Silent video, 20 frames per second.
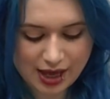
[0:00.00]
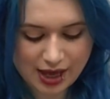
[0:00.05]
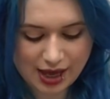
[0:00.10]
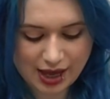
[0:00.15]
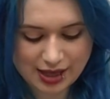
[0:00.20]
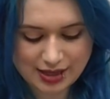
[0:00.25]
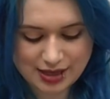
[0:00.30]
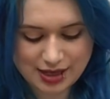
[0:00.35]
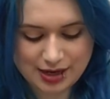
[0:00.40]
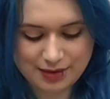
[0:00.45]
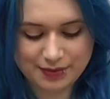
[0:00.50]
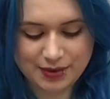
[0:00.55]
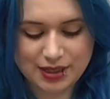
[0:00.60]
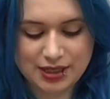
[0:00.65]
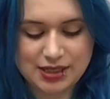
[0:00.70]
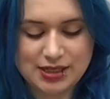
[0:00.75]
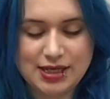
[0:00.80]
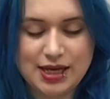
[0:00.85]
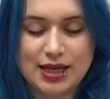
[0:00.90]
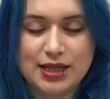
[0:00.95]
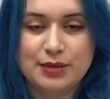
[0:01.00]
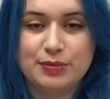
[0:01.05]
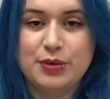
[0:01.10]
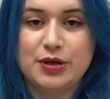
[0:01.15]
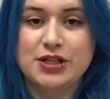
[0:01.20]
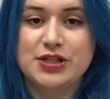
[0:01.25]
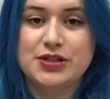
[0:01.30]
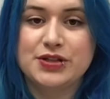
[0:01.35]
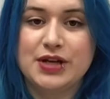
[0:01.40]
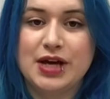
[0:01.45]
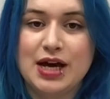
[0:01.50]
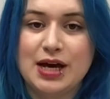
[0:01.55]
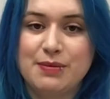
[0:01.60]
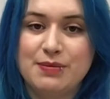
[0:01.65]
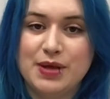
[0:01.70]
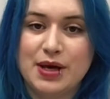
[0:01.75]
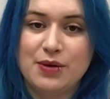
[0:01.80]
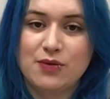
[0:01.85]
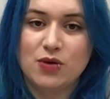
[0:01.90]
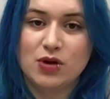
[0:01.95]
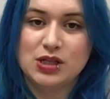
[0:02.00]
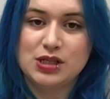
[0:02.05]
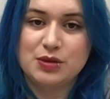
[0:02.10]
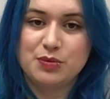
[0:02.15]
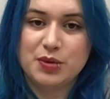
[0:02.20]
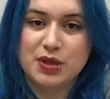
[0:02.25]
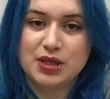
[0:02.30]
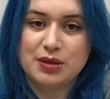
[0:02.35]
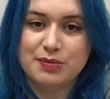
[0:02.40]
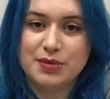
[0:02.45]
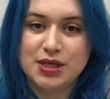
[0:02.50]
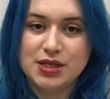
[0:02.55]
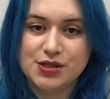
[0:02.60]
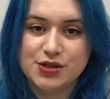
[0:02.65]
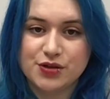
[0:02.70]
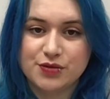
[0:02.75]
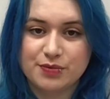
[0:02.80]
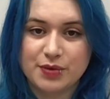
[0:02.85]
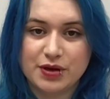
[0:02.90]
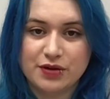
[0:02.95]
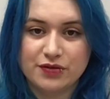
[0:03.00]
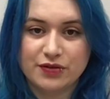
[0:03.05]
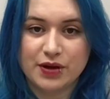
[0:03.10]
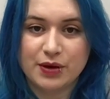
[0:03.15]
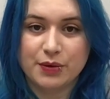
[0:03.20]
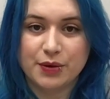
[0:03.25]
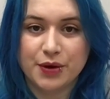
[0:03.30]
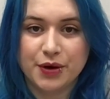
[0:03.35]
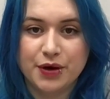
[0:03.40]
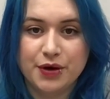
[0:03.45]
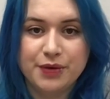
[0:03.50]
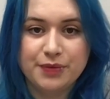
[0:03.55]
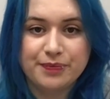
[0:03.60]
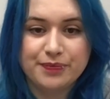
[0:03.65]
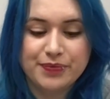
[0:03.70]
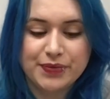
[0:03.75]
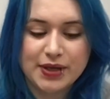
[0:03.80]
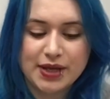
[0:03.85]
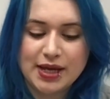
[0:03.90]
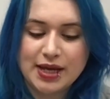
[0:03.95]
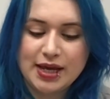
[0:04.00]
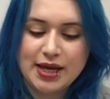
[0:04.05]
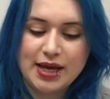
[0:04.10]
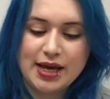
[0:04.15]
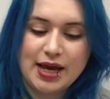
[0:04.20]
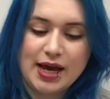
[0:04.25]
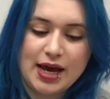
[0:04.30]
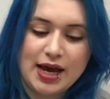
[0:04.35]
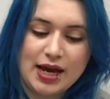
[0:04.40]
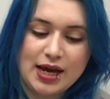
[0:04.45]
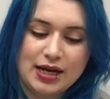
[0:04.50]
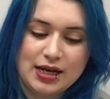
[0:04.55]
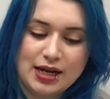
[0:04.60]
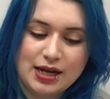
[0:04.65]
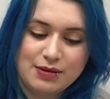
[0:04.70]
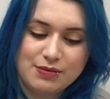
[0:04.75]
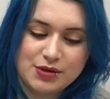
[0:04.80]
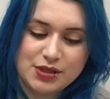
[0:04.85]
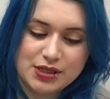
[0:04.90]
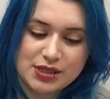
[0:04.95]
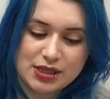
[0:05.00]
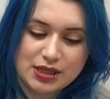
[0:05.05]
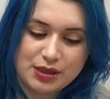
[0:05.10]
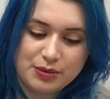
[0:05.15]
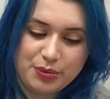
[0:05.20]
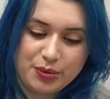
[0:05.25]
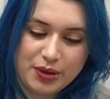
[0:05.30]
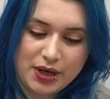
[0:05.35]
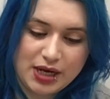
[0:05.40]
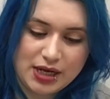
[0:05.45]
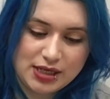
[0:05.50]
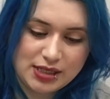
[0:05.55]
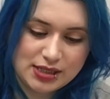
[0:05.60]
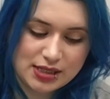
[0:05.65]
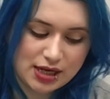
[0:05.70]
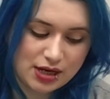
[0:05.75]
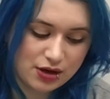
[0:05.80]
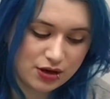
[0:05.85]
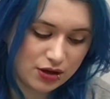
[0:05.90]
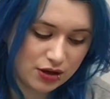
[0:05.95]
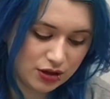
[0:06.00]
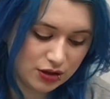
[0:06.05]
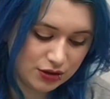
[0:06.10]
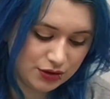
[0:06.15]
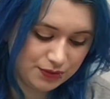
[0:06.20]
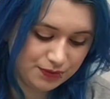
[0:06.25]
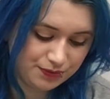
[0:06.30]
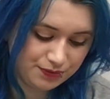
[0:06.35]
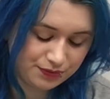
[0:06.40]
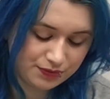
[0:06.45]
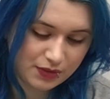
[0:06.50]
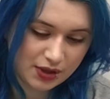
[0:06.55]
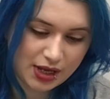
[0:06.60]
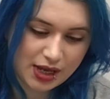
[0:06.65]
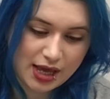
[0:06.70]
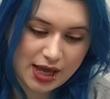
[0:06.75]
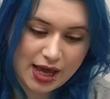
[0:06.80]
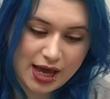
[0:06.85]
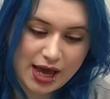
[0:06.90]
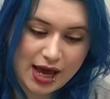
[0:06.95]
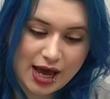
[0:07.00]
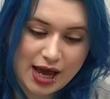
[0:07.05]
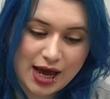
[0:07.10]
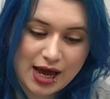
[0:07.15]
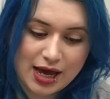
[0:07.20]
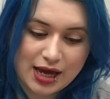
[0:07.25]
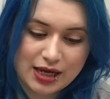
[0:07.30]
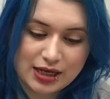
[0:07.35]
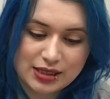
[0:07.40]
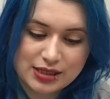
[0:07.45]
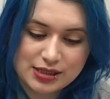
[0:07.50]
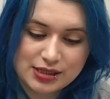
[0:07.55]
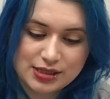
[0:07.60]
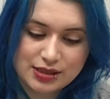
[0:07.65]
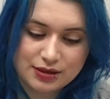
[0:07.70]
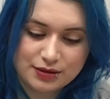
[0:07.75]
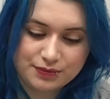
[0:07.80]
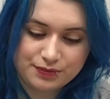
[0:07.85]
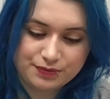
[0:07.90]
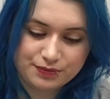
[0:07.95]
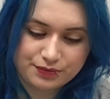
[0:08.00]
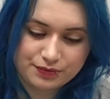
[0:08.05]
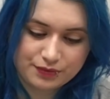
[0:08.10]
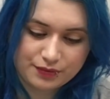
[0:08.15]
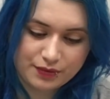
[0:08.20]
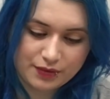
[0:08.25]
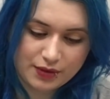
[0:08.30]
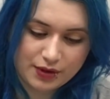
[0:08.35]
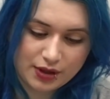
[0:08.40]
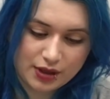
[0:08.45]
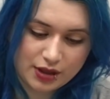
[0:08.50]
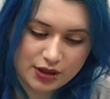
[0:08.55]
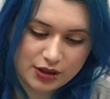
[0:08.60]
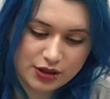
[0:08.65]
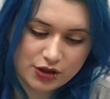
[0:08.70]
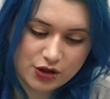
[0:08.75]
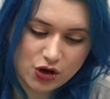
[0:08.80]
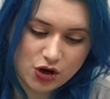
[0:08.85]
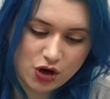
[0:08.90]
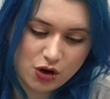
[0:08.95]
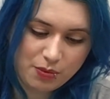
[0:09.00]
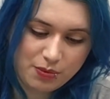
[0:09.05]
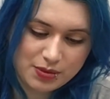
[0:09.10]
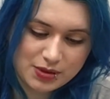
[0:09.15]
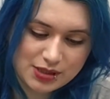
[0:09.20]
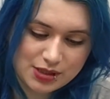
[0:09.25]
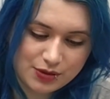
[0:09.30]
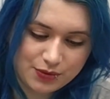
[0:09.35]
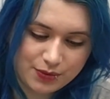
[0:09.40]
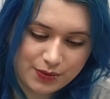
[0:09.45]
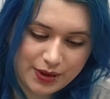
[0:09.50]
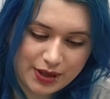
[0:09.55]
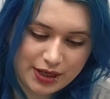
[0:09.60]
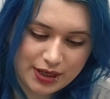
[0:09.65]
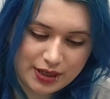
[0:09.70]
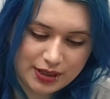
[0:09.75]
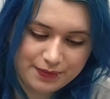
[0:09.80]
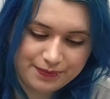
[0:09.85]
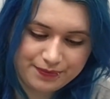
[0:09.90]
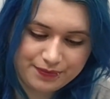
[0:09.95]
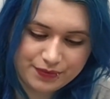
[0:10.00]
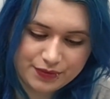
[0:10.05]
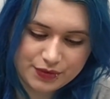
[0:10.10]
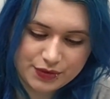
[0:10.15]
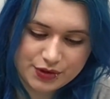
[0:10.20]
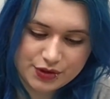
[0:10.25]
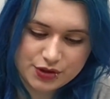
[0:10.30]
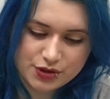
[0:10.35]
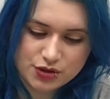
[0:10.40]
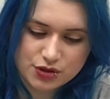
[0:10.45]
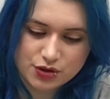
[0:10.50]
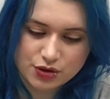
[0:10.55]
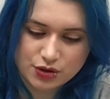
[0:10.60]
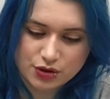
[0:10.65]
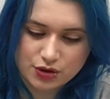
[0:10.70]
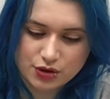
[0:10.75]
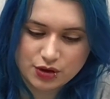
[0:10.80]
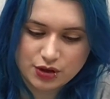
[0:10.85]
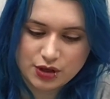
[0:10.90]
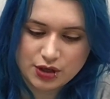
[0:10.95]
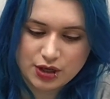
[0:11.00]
And then I'm going to take the bottle cap that I want to be the middle of my flower, and I'm just going to press that on, and the opposite way. So